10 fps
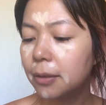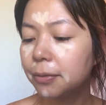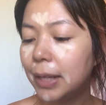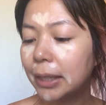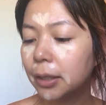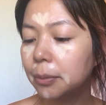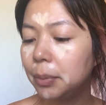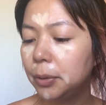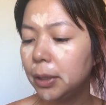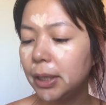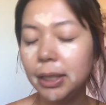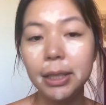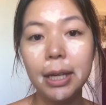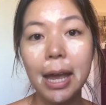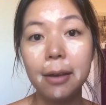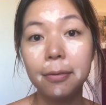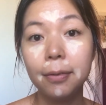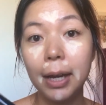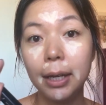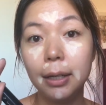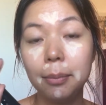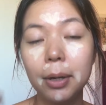Flat Kabuki F80